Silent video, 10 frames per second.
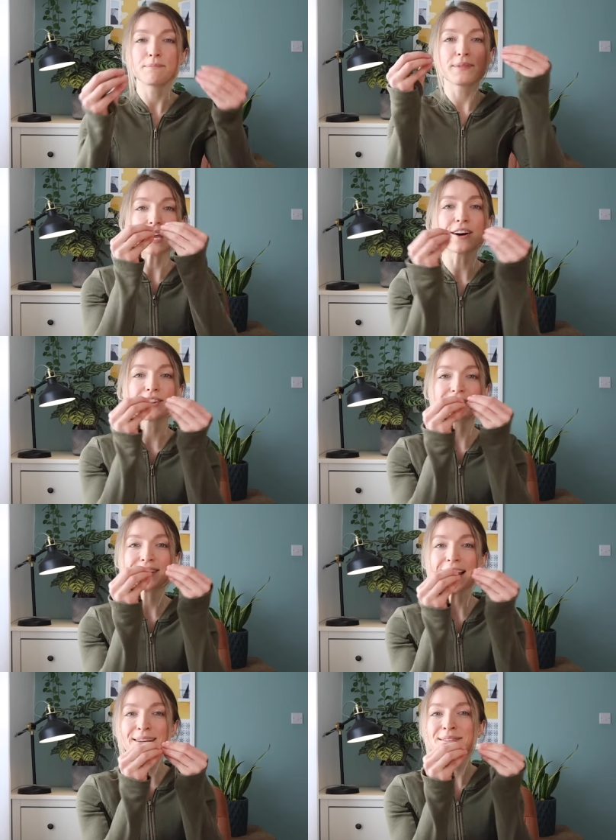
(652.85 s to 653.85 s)
they are the
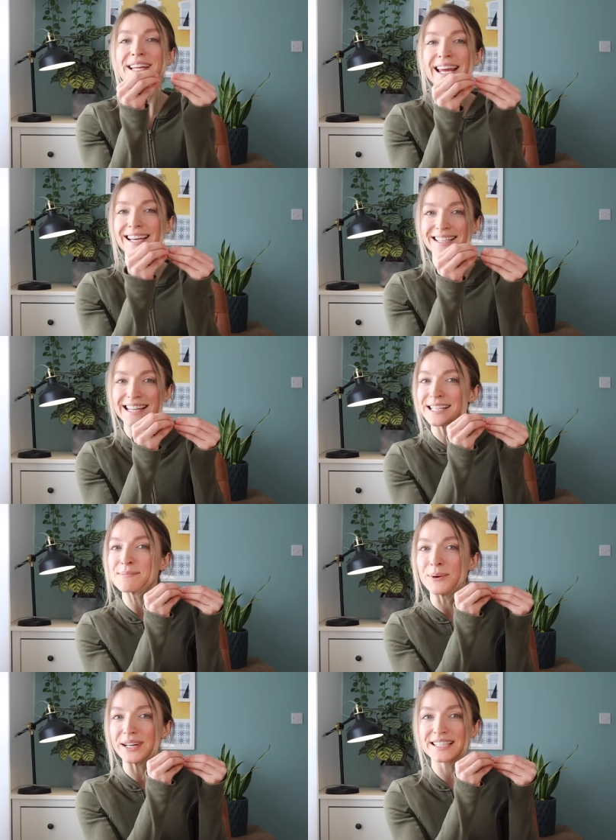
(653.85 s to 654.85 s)
same thing at this
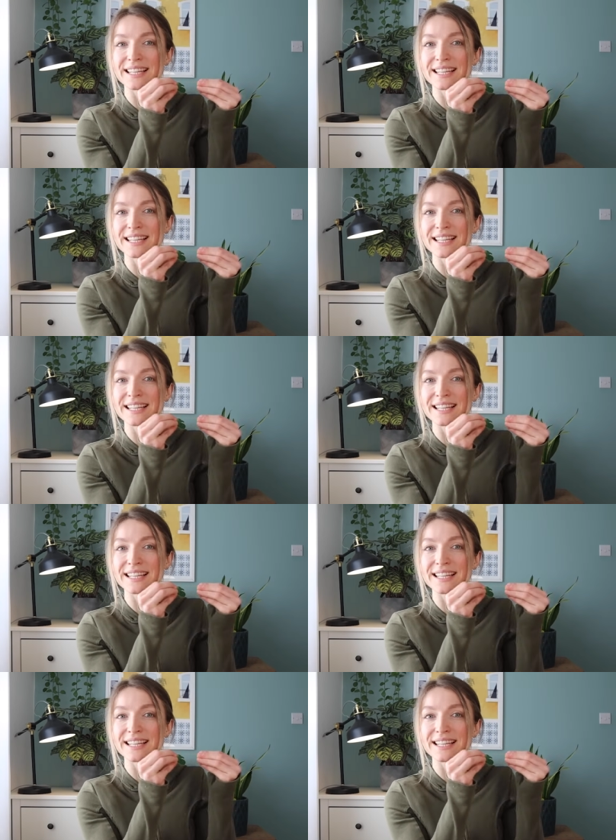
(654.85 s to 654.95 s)
point.